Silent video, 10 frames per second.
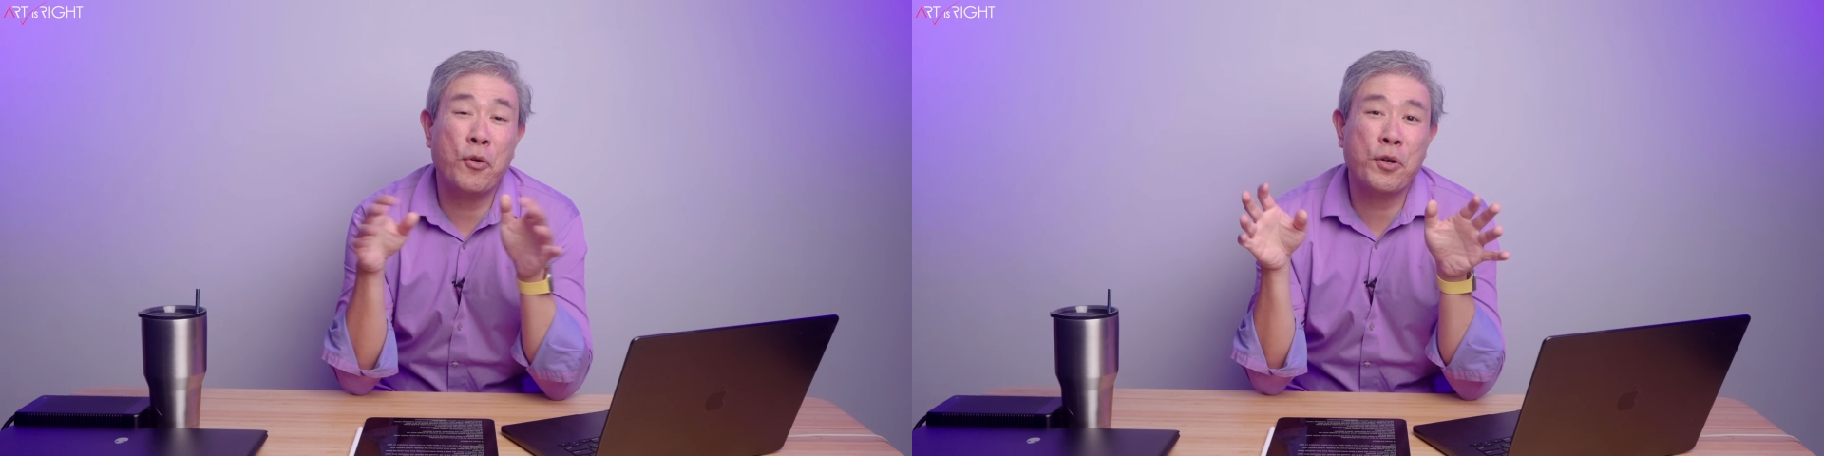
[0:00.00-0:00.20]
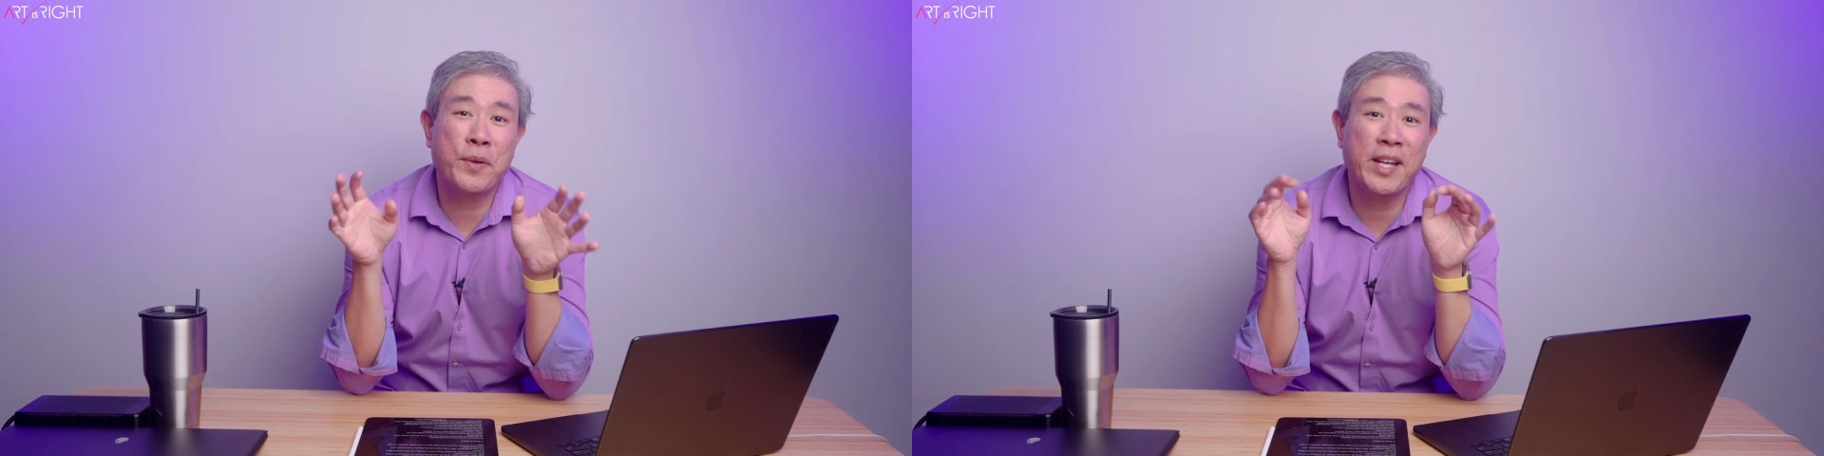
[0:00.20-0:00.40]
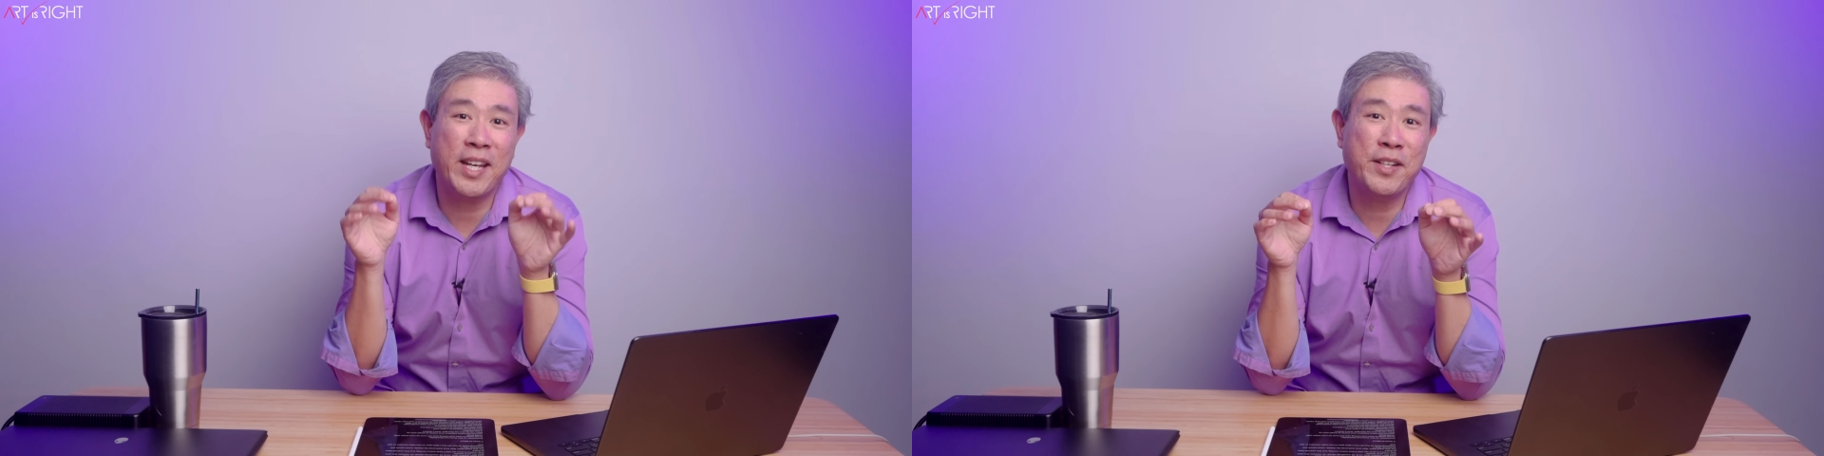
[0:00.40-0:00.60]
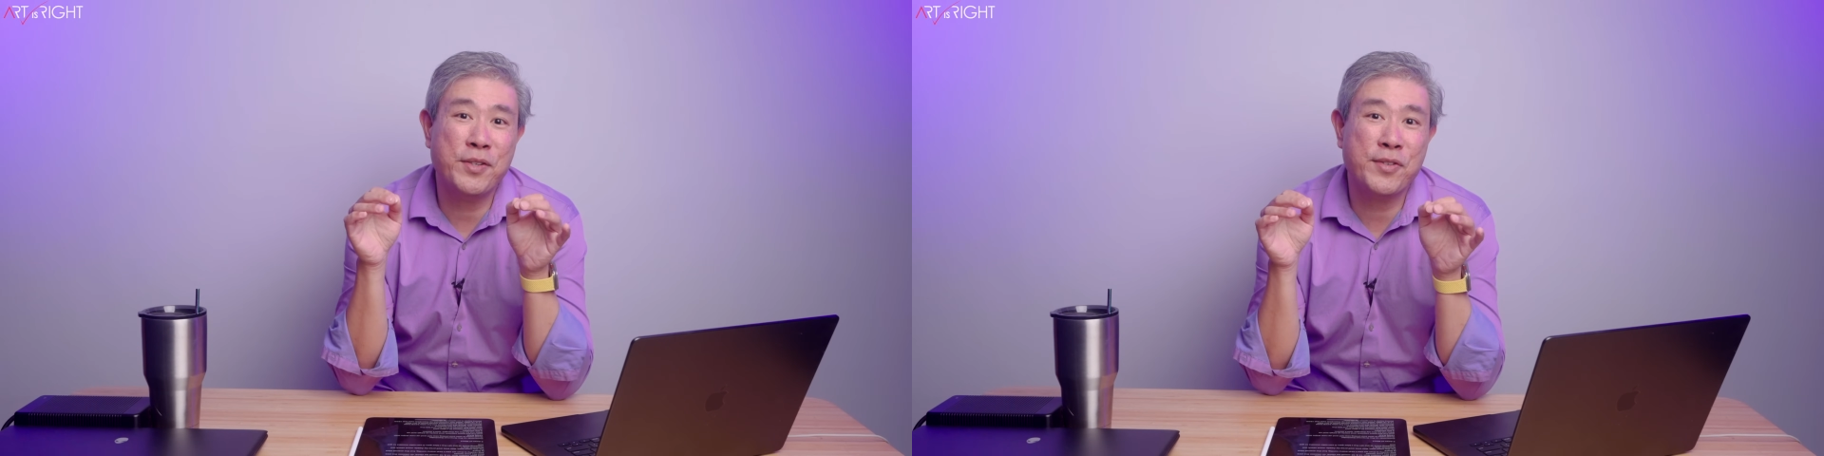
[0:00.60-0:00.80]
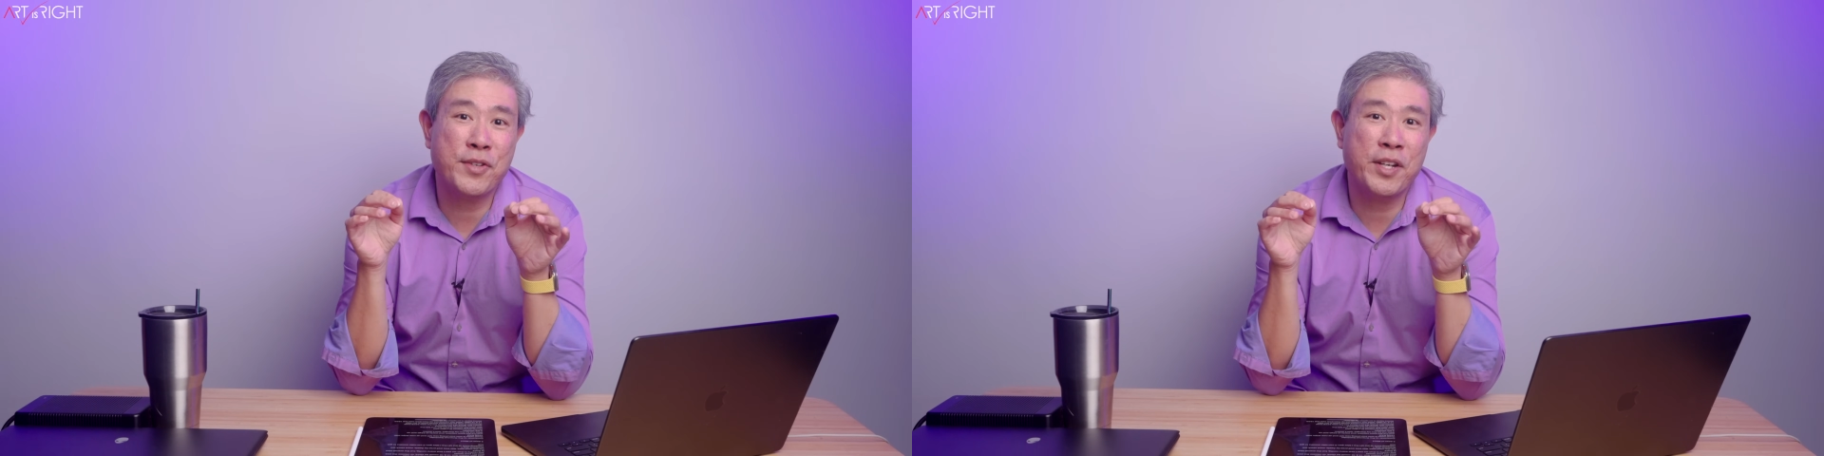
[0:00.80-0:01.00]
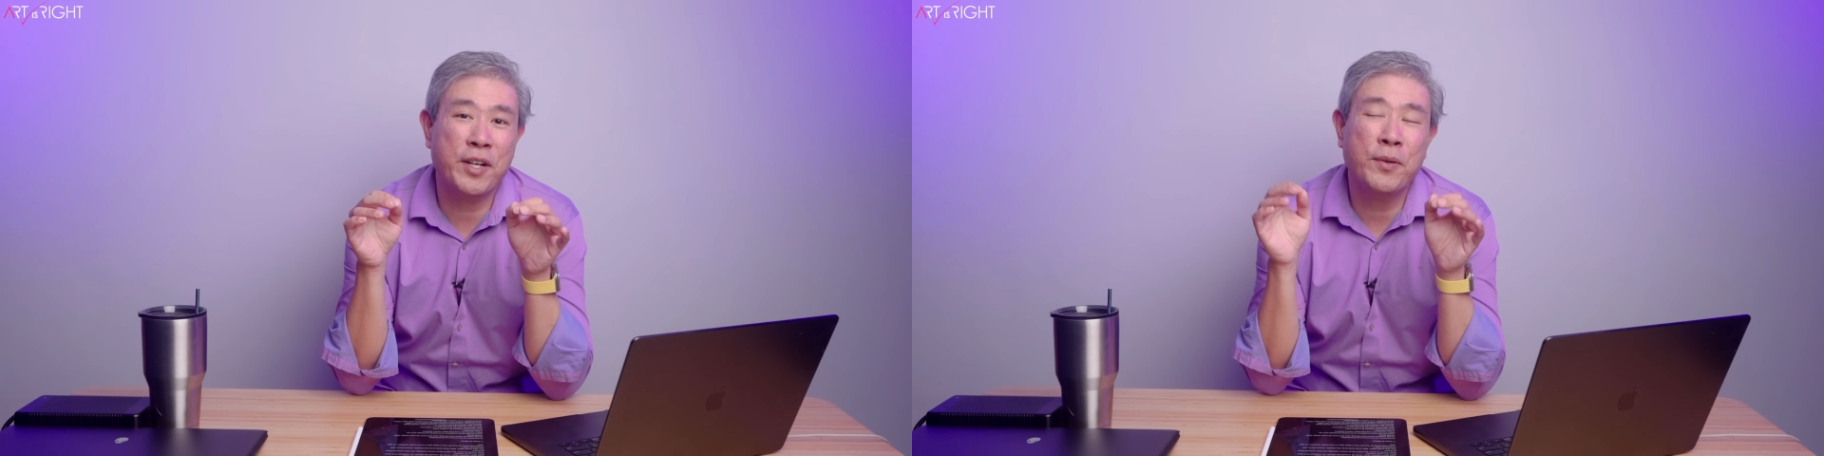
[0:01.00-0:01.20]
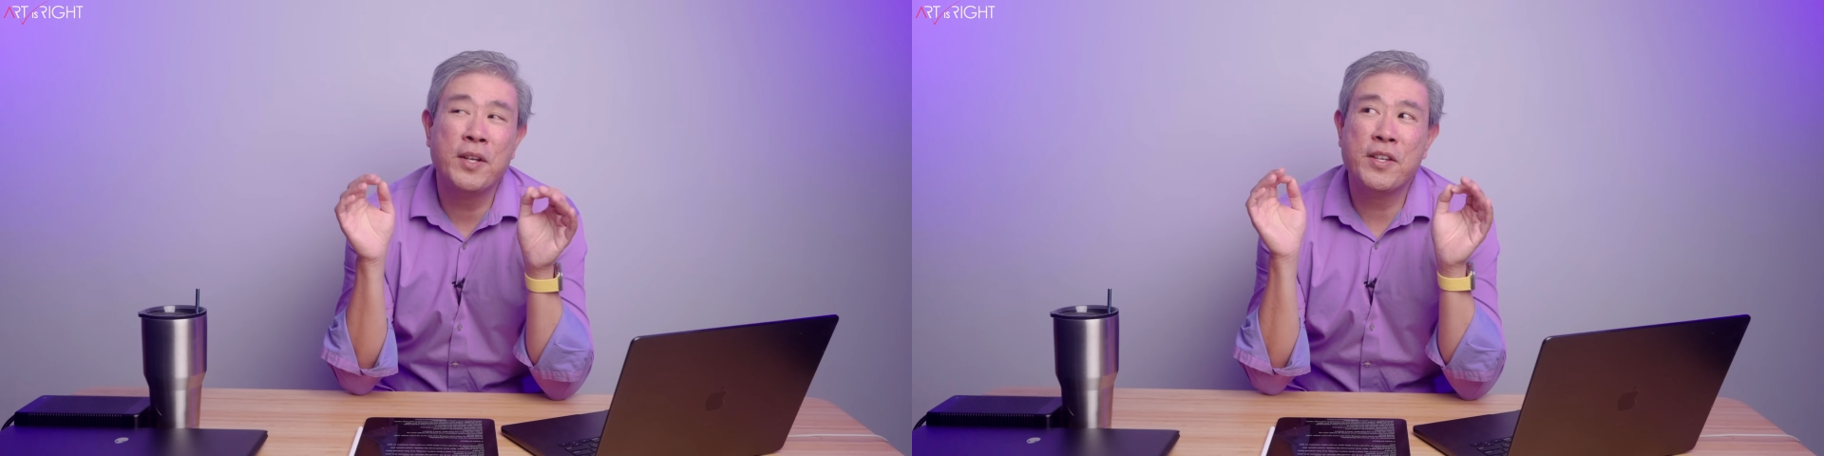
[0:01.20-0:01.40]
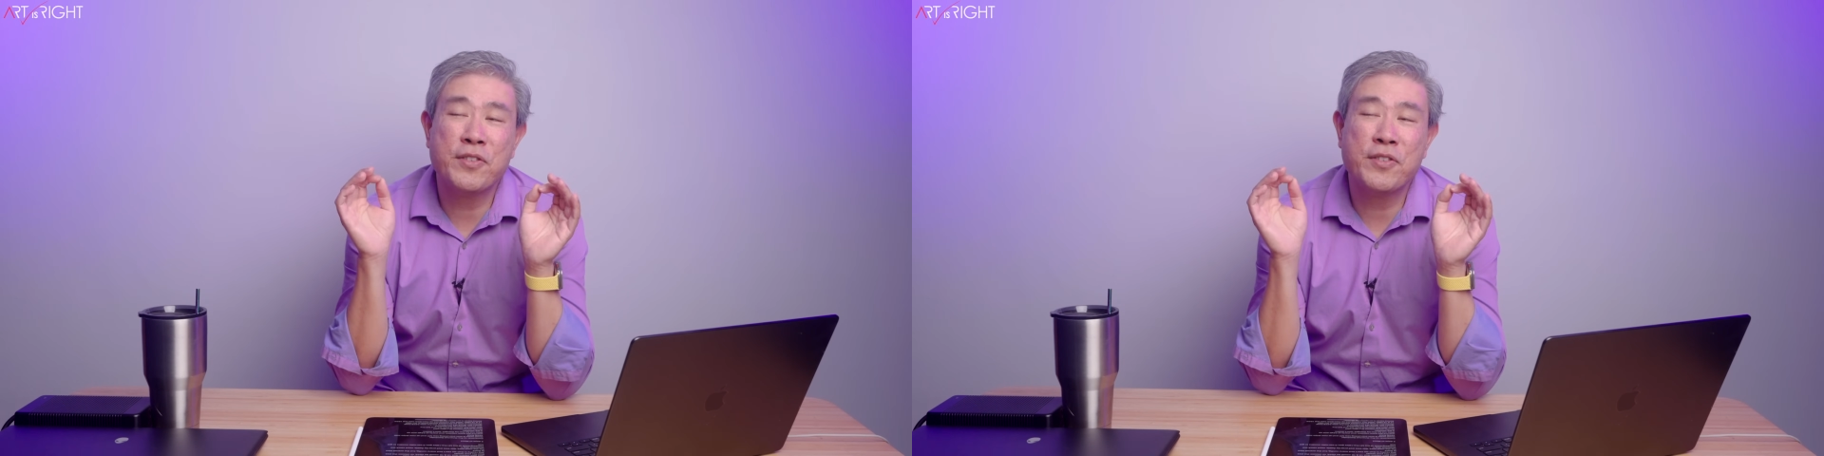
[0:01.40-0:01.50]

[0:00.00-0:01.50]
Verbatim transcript: ordering into the studio